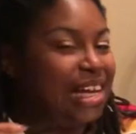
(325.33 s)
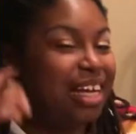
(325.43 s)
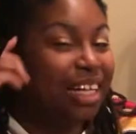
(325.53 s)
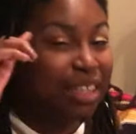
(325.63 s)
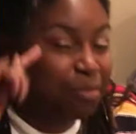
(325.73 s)

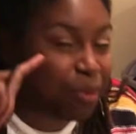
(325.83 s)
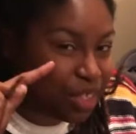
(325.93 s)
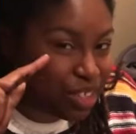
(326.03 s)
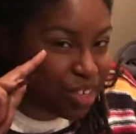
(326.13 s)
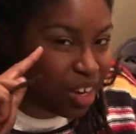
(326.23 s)
I put
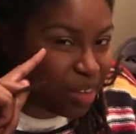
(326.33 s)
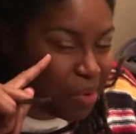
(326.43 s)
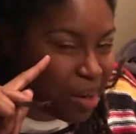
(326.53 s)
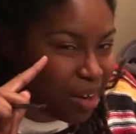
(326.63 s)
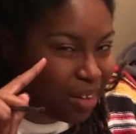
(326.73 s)
this on
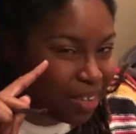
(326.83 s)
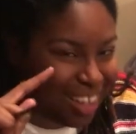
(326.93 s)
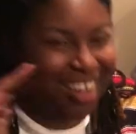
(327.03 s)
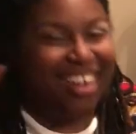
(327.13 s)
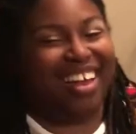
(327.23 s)
wrong,
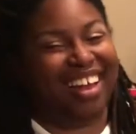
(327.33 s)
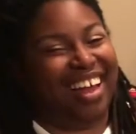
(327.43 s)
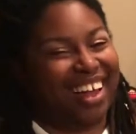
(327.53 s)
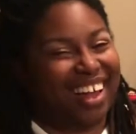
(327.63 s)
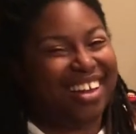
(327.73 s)

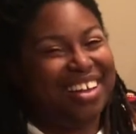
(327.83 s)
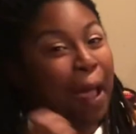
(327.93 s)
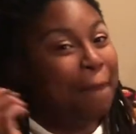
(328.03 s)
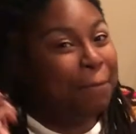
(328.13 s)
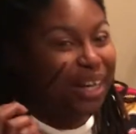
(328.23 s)

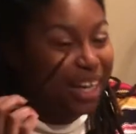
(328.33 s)
but